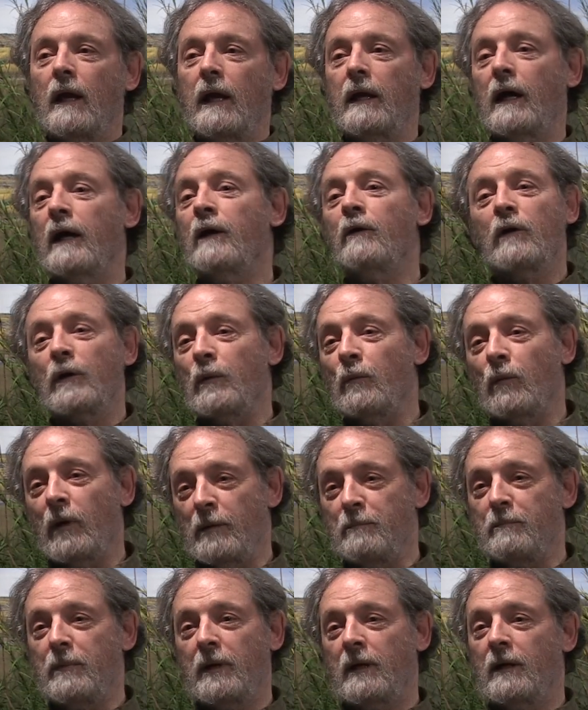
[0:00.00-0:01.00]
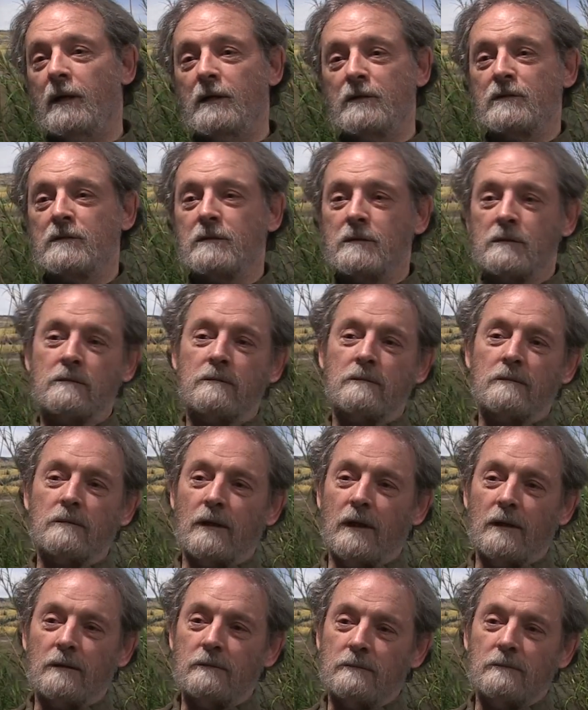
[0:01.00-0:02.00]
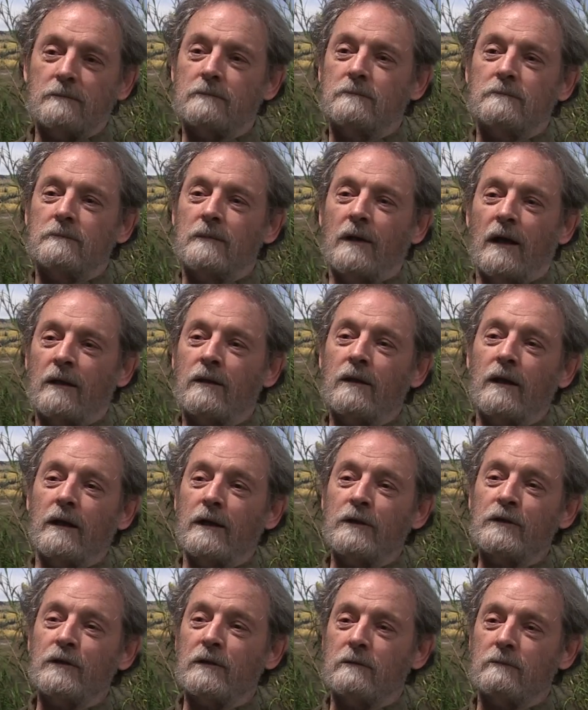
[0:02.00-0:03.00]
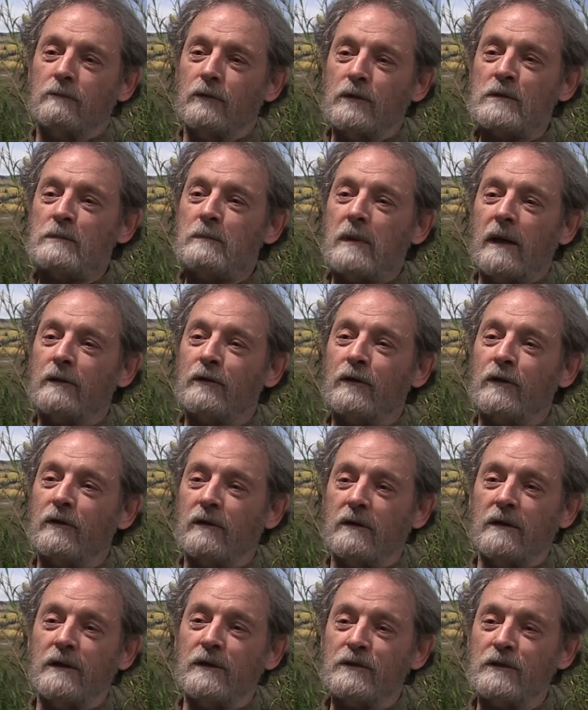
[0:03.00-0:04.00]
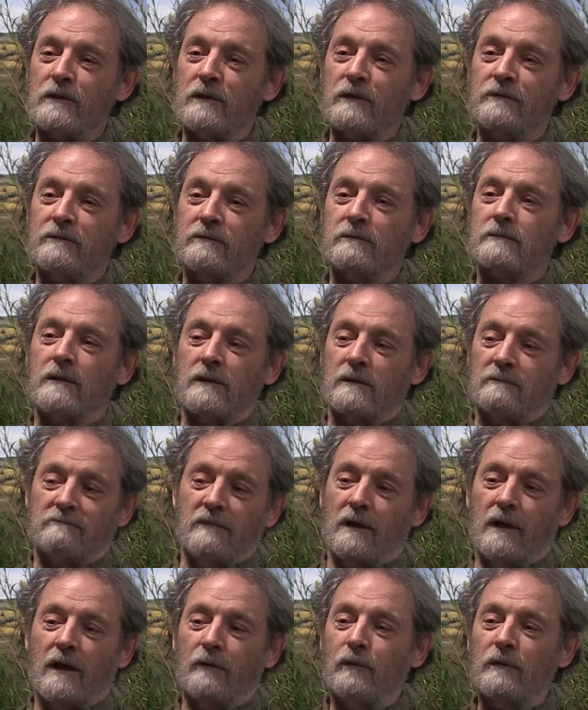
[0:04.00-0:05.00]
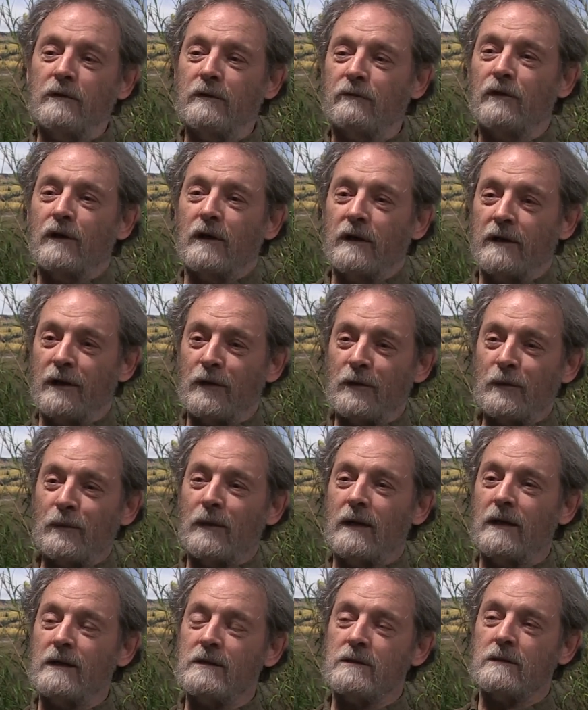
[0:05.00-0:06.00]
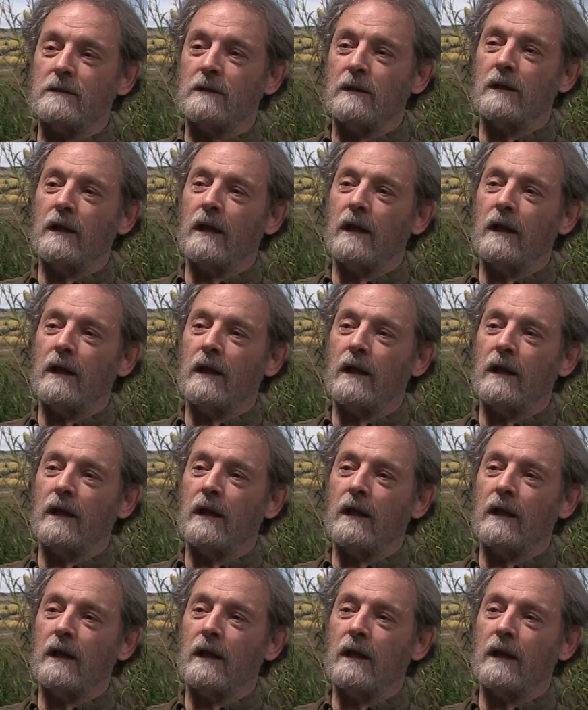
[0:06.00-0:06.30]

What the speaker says: And I only went because I thought I should respect her initiative. I wouldn't have gone otherwise.